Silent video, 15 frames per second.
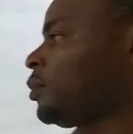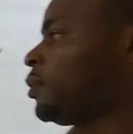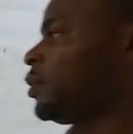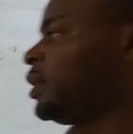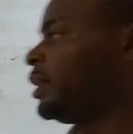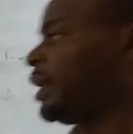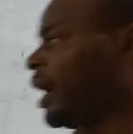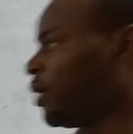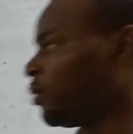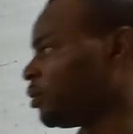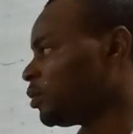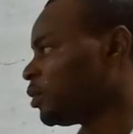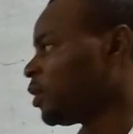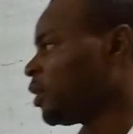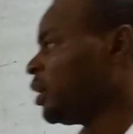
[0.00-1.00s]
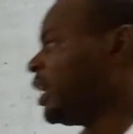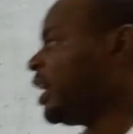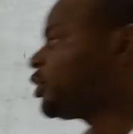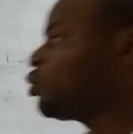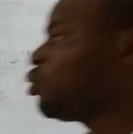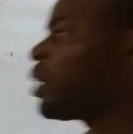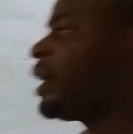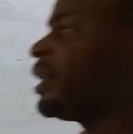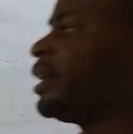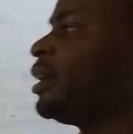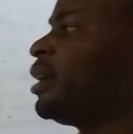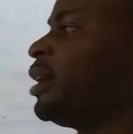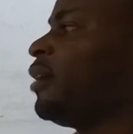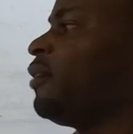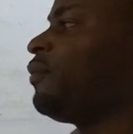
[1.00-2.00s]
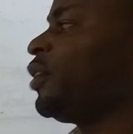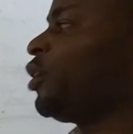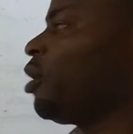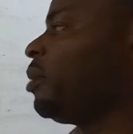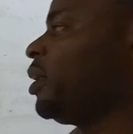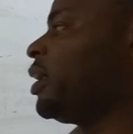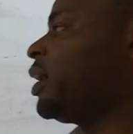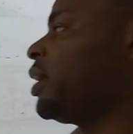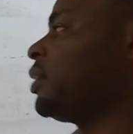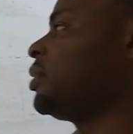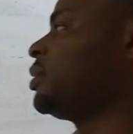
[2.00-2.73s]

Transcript: Now, let's look at the phenomena